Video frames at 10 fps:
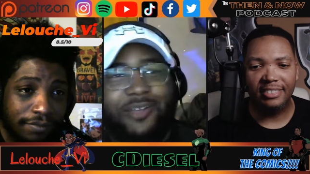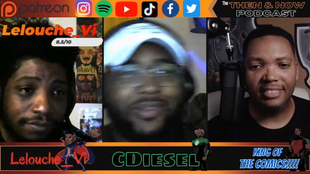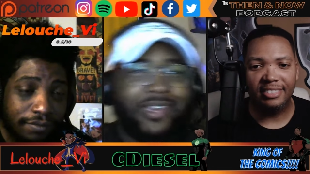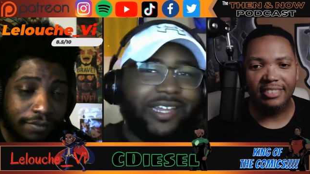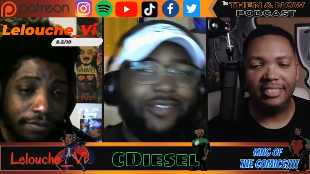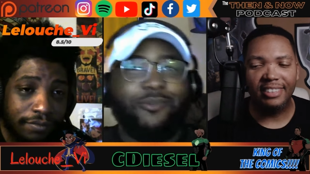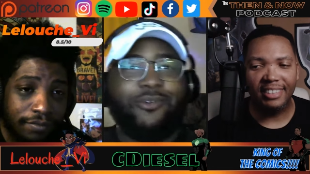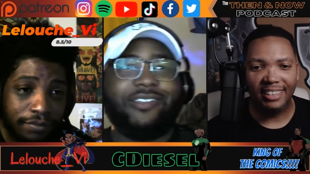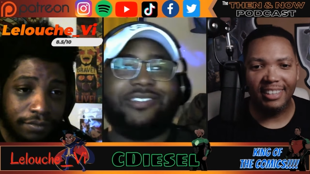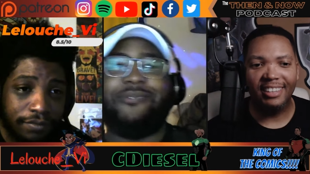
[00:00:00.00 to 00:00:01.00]
Speaker 1: up and like a little
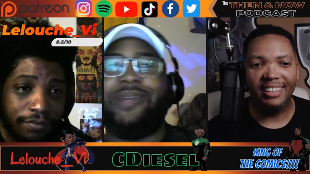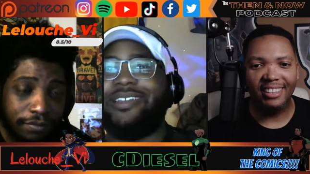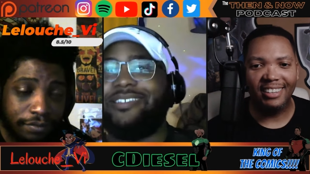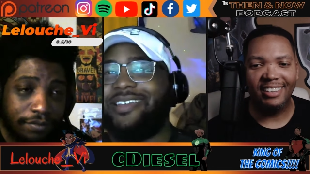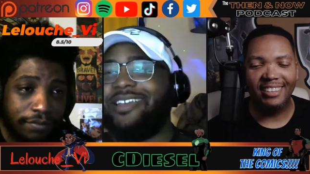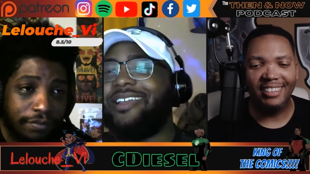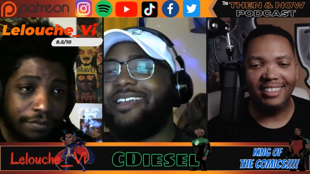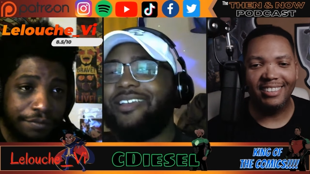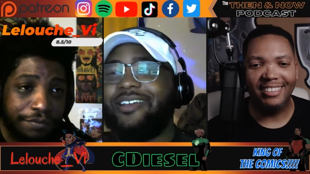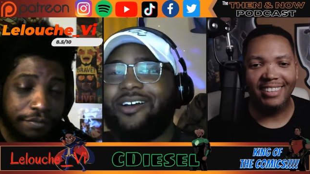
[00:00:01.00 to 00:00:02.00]
voice, sitting waiting to see it.
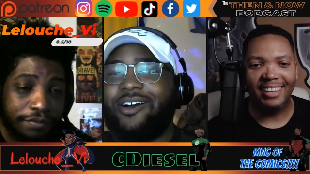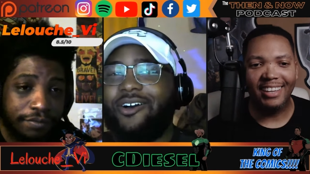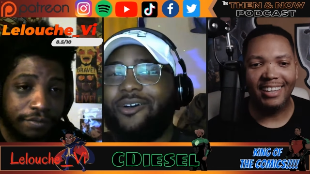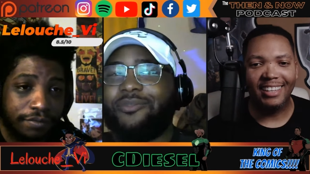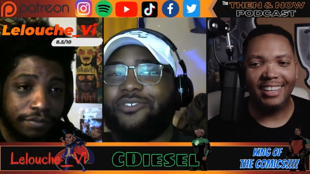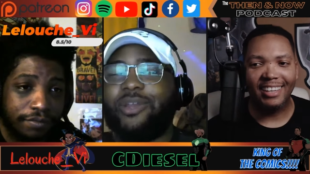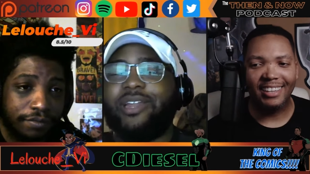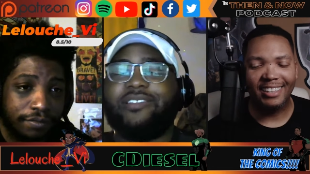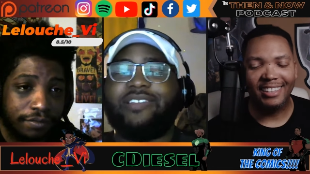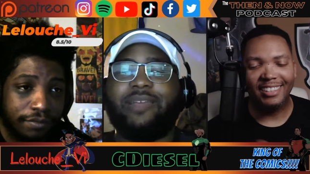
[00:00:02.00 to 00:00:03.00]
Yeah, um, yeah. so it
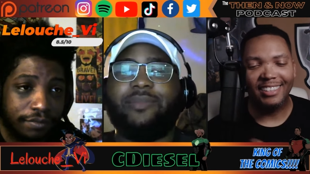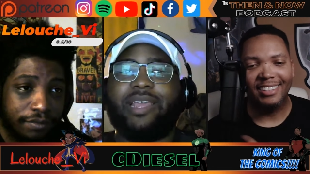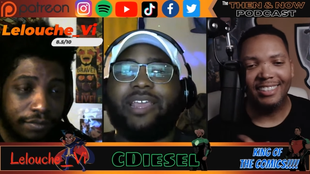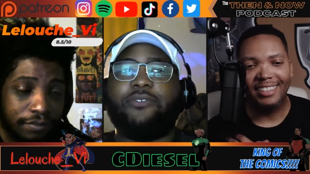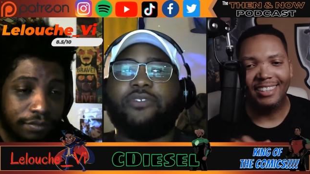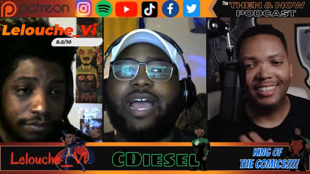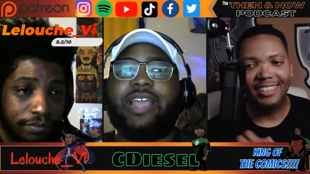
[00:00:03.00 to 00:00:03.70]
didn't seem like it was. I